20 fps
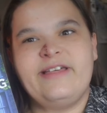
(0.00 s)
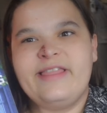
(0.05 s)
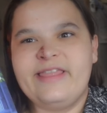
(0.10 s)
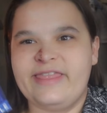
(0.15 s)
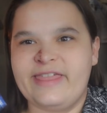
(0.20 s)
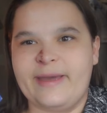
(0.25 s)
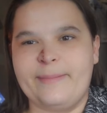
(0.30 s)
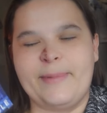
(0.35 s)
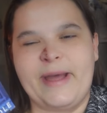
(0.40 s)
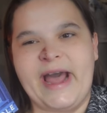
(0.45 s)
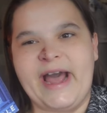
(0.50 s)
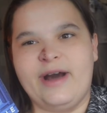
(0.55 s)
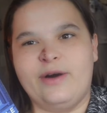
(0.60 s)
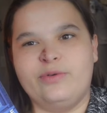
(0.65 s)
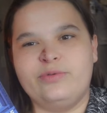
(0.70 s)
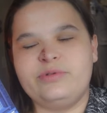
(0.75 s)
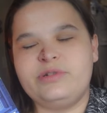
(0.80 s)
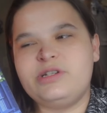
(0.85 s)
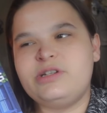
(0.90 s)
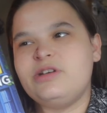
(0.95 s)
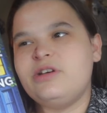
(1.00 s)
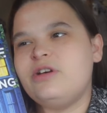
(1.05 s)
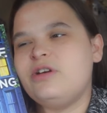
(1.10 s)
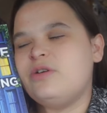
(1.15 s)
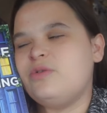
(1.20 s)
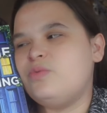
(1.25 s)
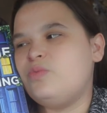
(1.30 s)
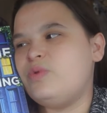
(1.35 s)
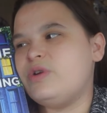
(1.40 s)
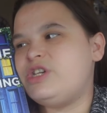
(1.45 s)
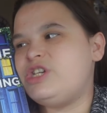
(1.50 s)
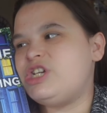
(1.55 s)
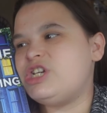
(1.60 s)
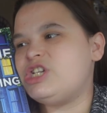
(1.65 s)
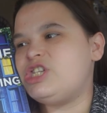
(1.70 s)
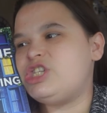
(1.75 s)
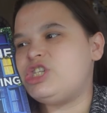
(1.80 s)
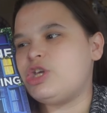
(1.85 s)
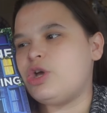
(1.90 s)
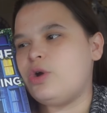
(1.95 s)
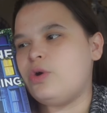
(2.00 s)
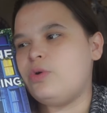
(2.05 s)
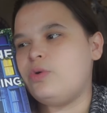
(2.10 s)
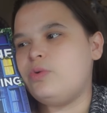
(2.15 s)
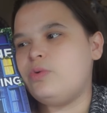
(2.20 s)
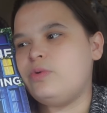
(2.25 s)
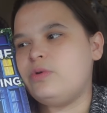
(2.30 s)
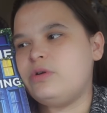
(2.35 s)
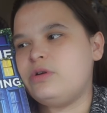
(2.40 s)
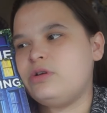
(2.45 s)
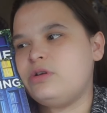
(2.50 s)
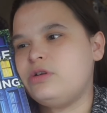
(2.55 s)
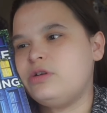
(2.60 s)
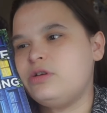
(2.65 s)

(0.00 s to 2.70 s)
them out, which is so